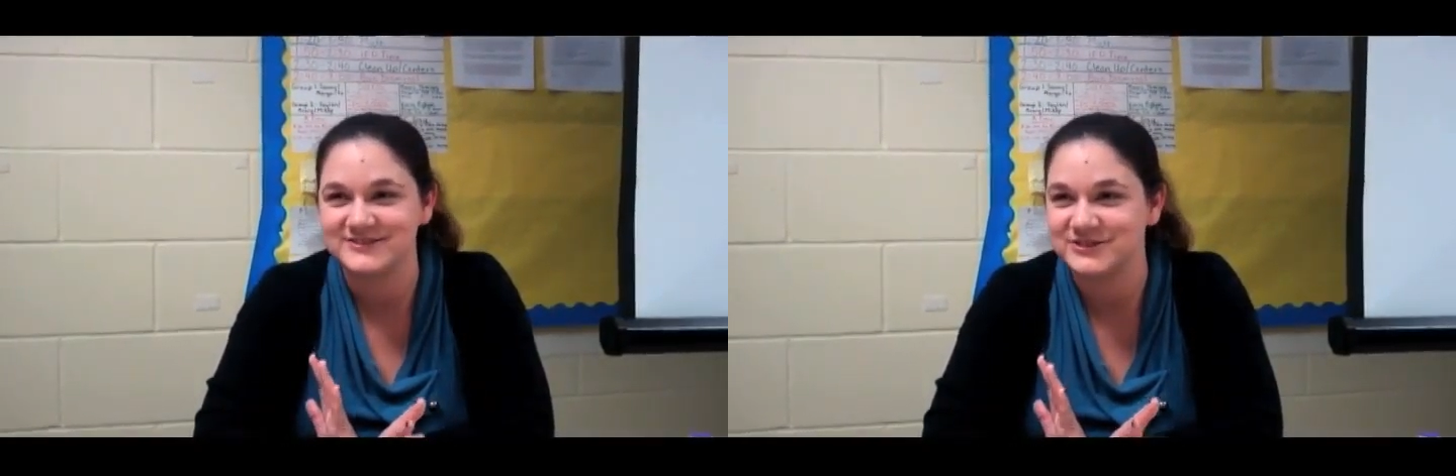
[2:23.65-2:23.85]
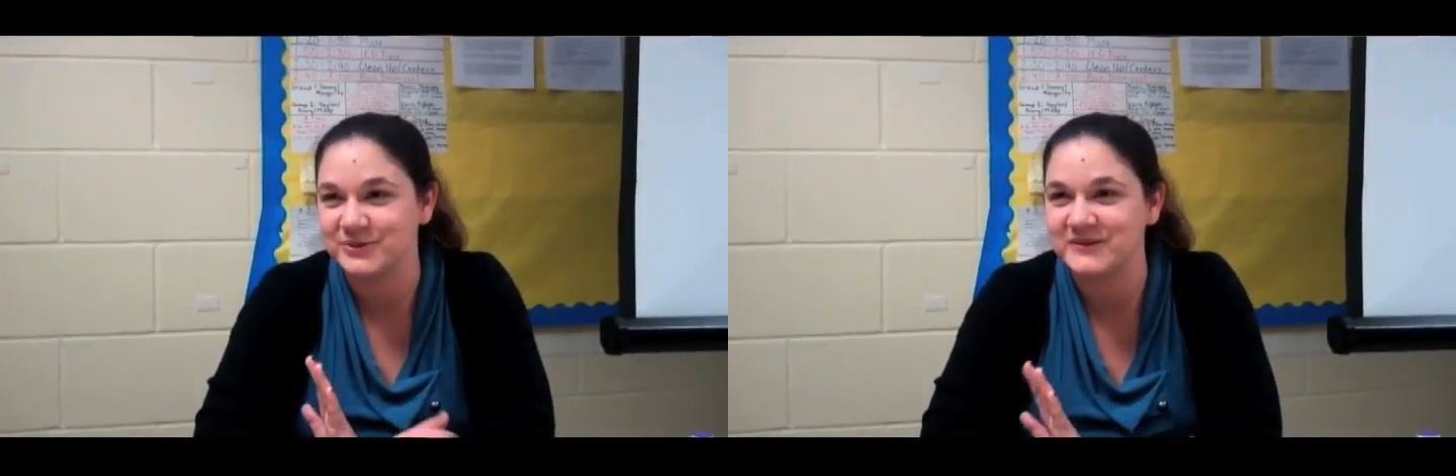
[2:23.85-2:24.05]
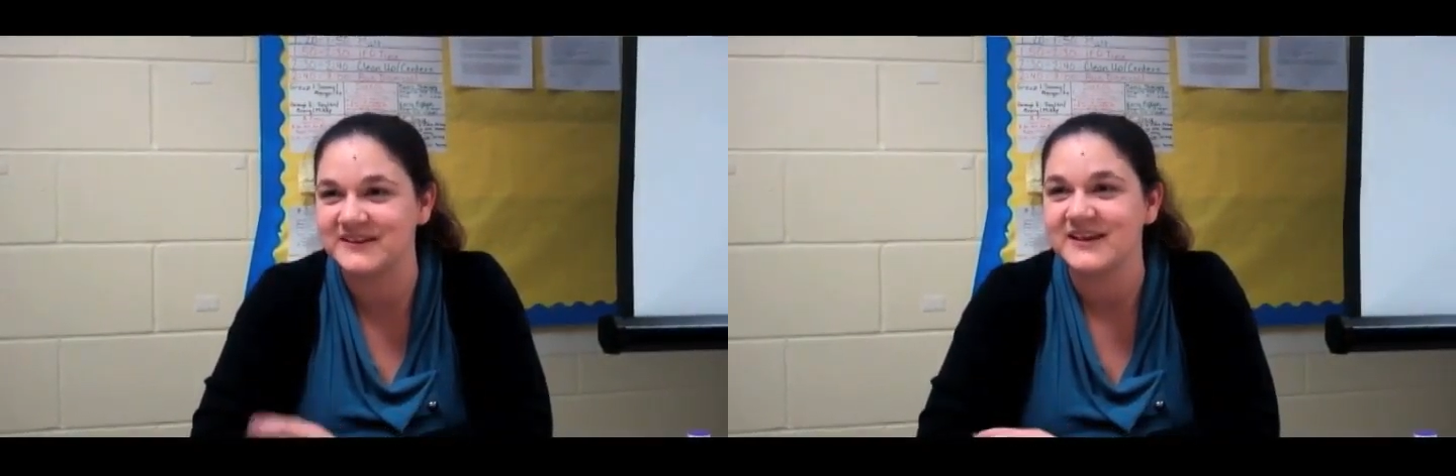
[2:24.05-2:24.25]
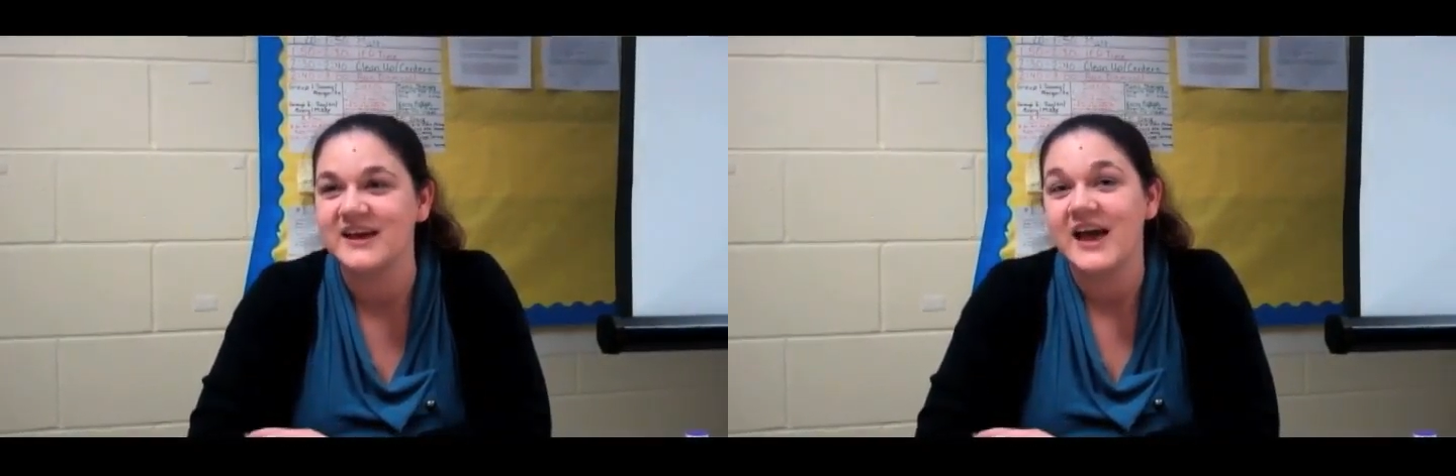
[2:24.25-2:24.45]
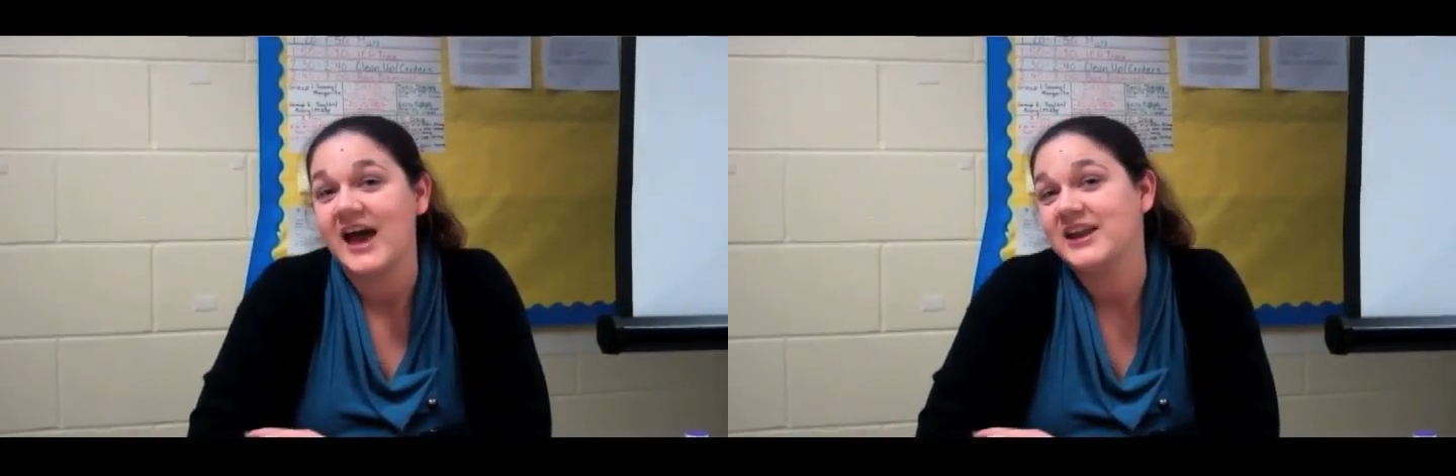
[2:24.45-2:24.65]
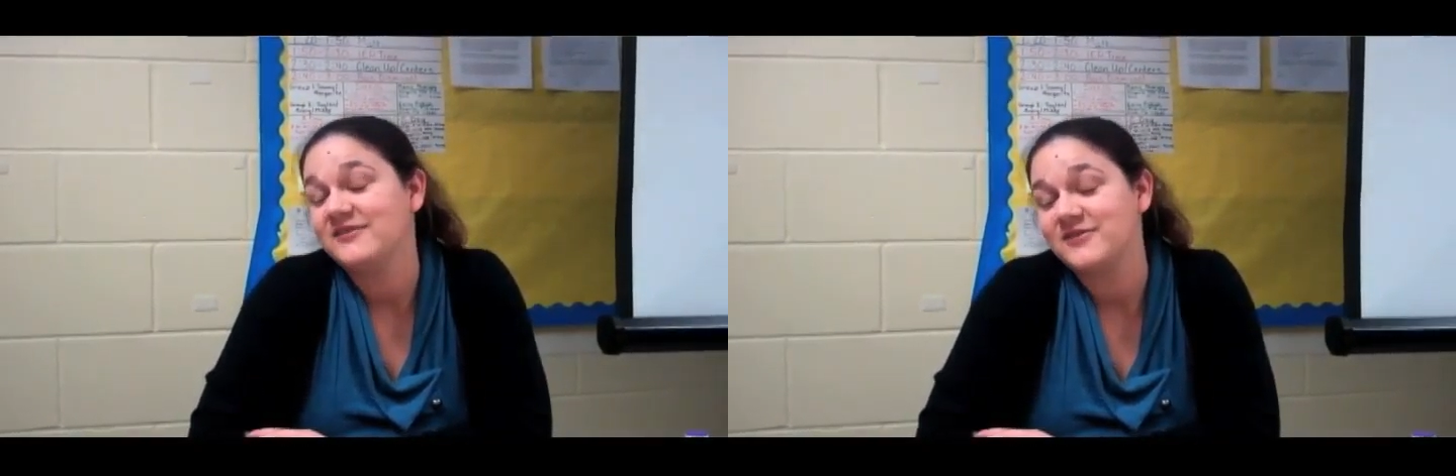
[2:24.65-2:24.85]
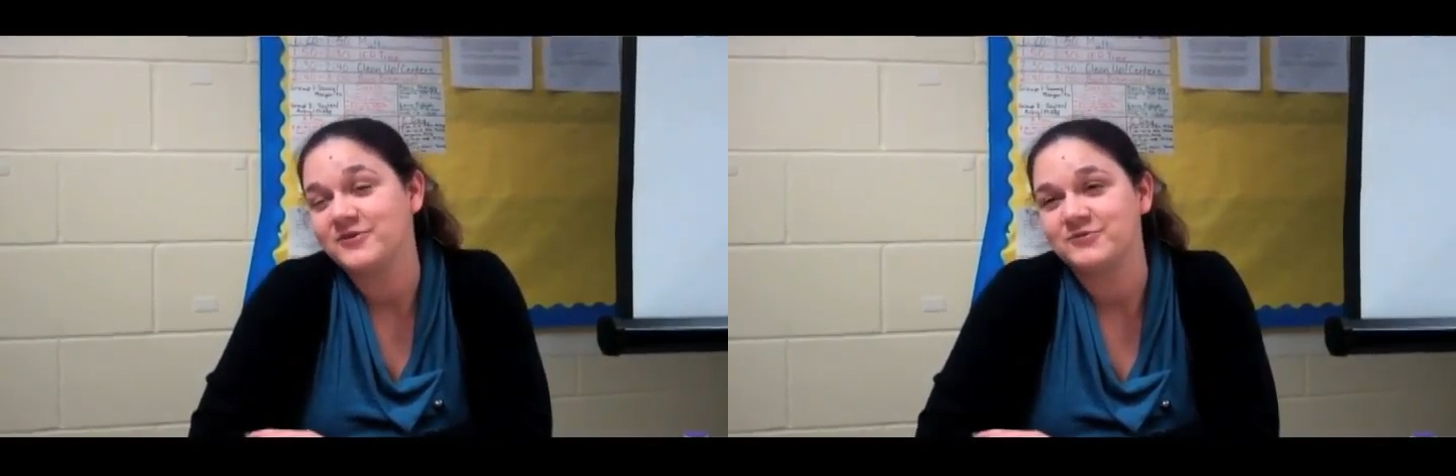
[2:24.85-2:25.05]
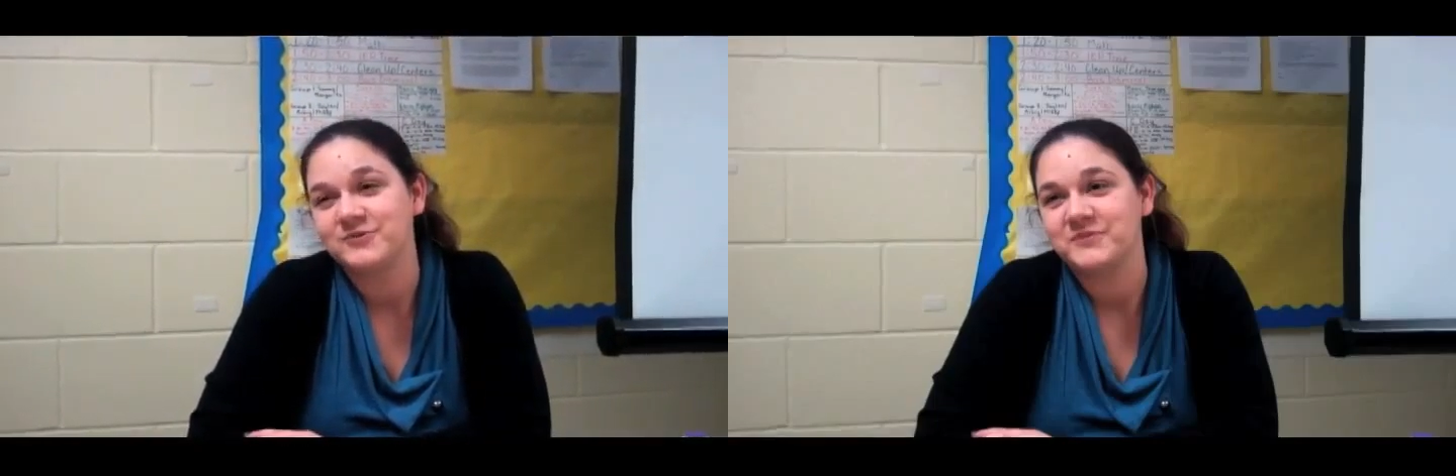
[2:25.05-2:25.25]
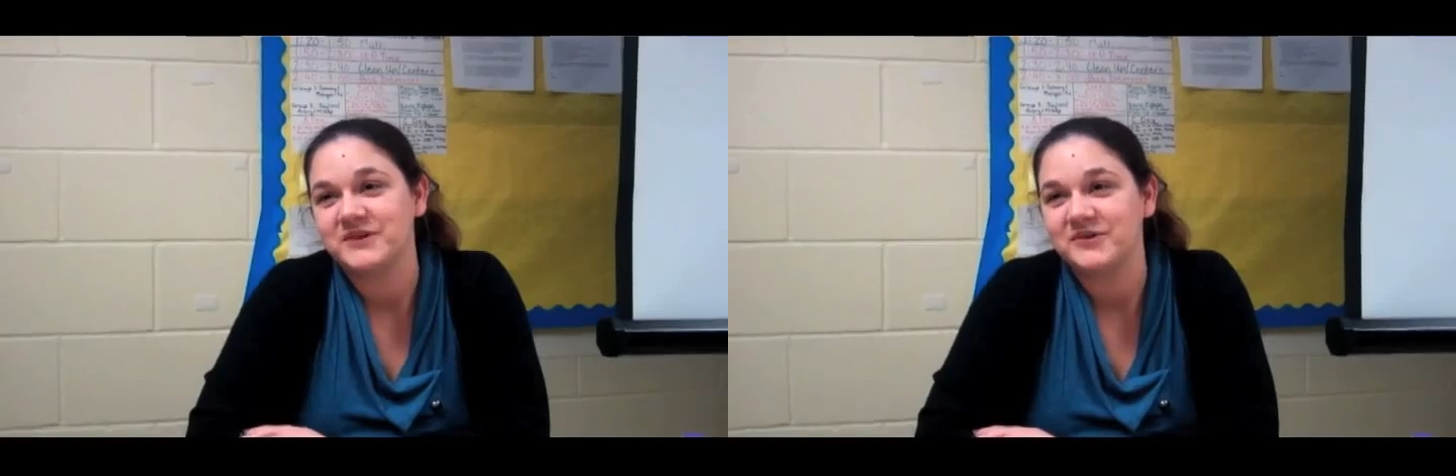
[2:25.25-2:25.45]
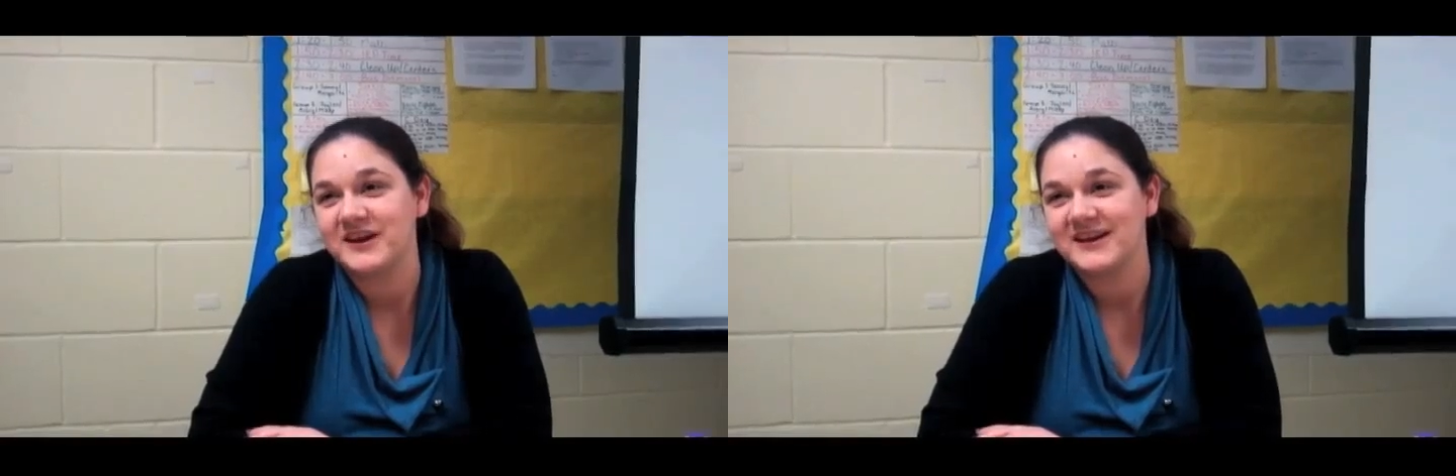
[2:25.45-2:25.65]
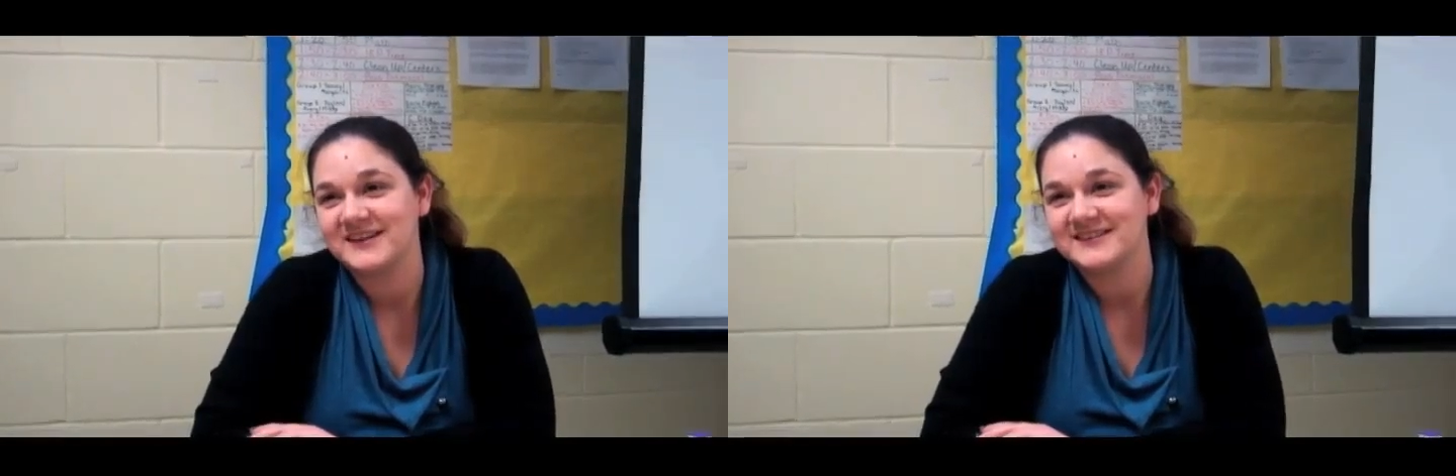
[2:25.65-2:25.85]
German, any of those would be great.